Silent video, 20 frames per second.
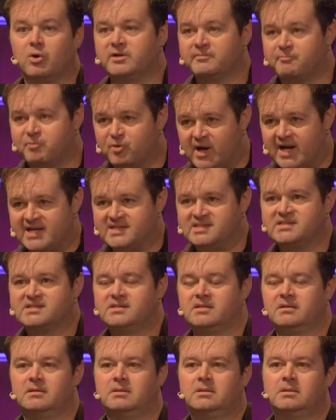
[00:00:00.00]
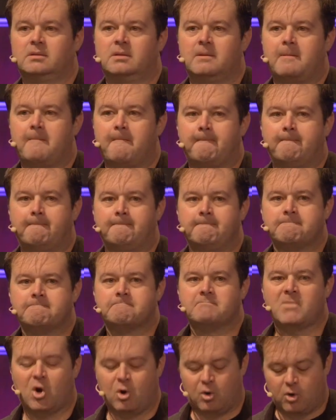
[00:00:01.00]
depressed,
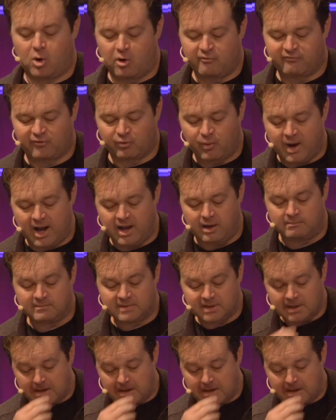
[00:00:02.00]
or overwhelmed,